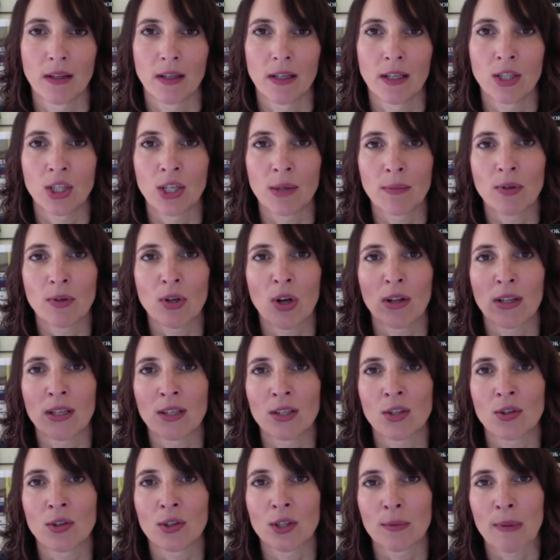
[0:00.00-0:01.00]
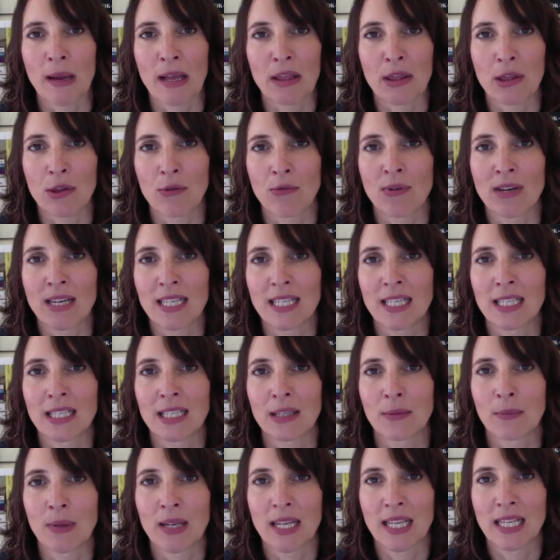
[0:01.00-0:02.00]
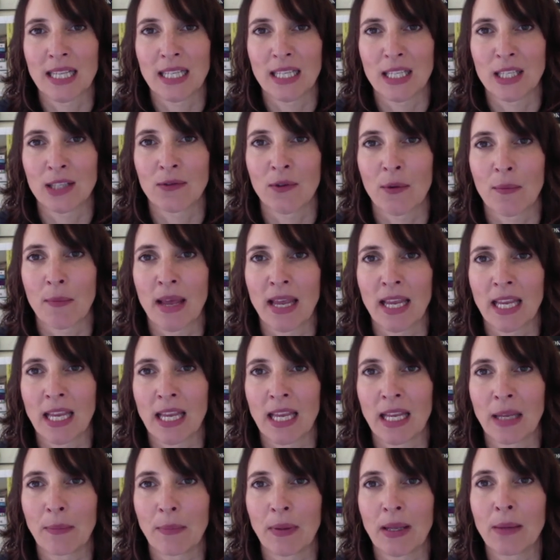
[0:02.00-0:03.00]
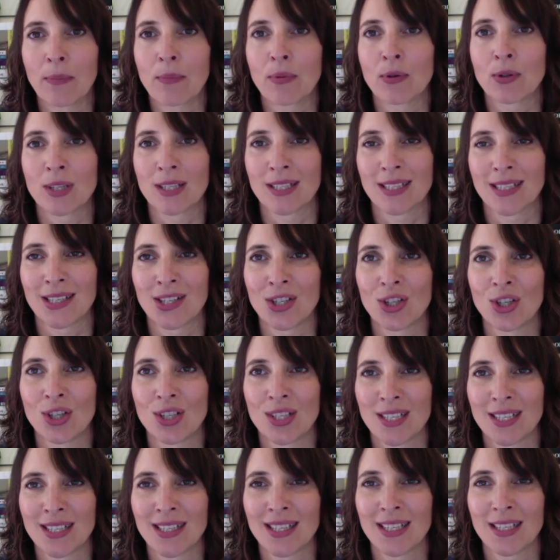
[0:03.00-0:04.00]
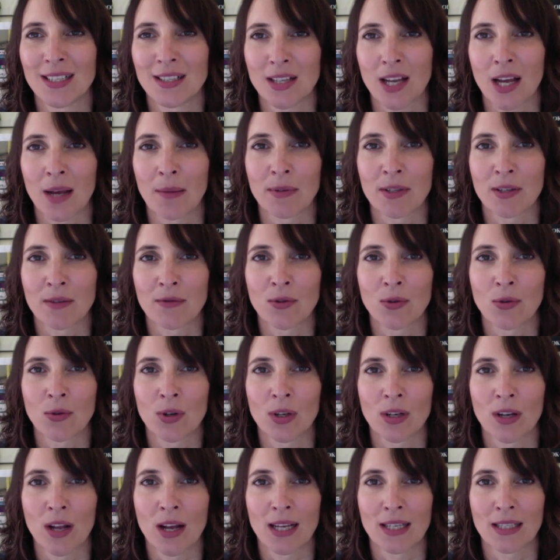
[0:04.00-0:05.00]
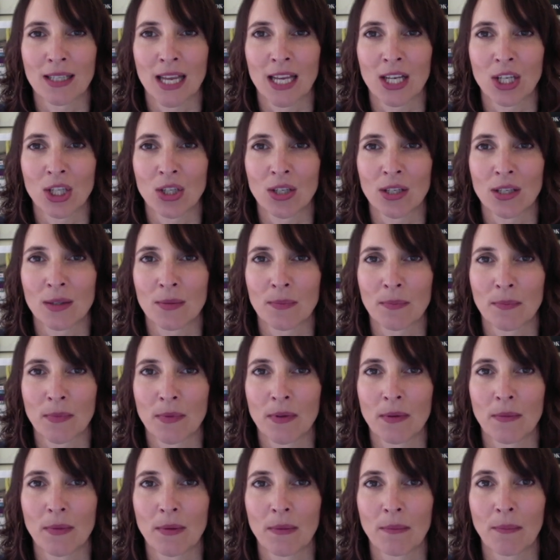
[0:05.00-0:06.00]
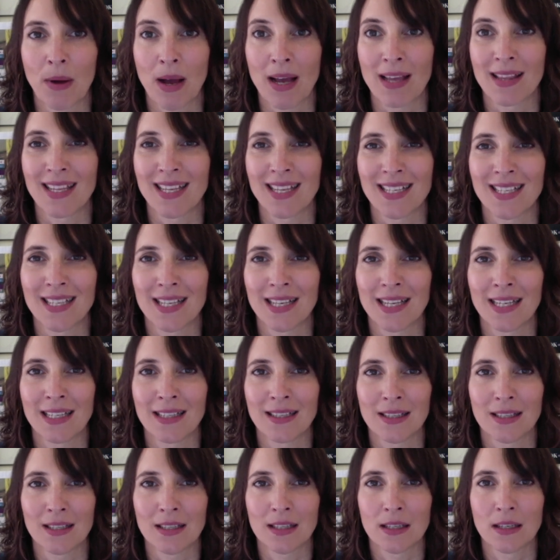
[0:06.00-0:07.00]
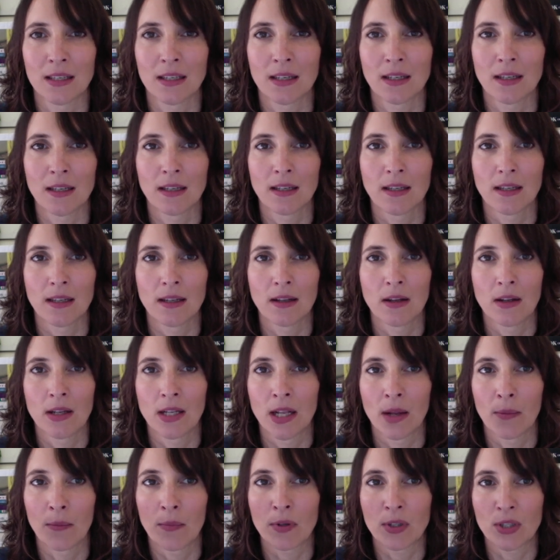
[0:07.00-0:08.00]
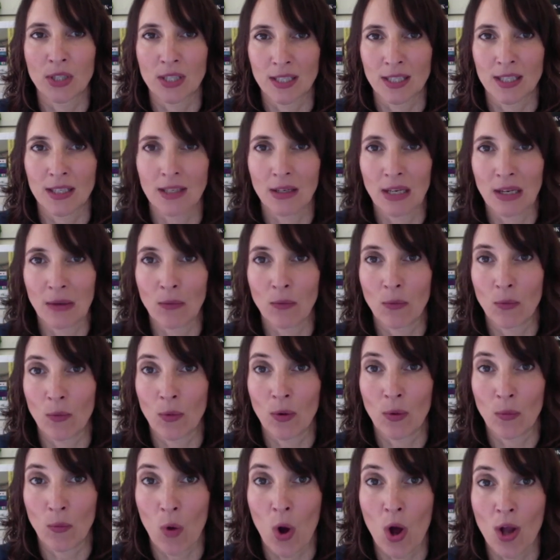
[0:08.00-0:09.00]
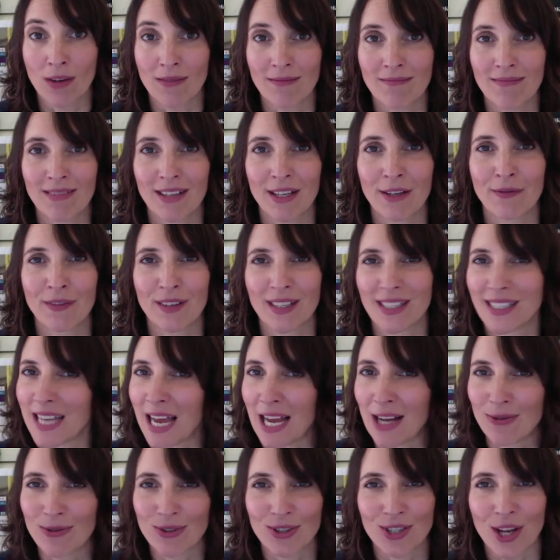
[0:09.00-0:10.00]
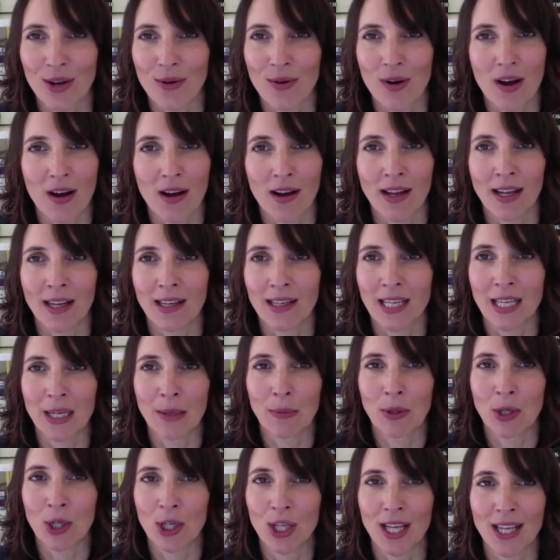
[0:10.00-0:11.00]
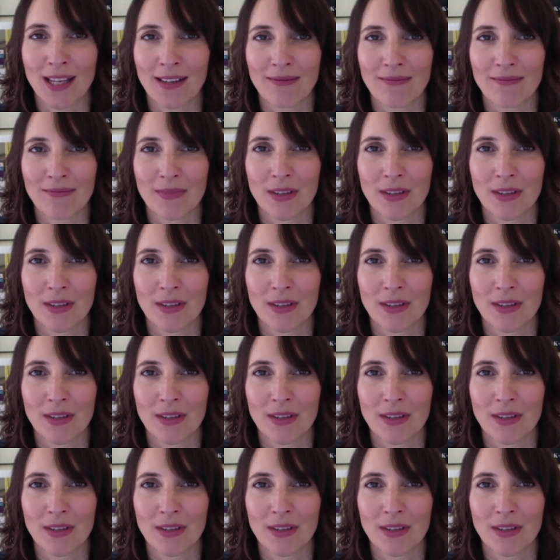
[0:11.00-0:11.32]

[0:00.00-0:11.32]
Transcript: Jim Collins talked about three disciplines for making people decisions in these types of organisations by these leaders. And just, one, if in doubt, don't hire, keep looking.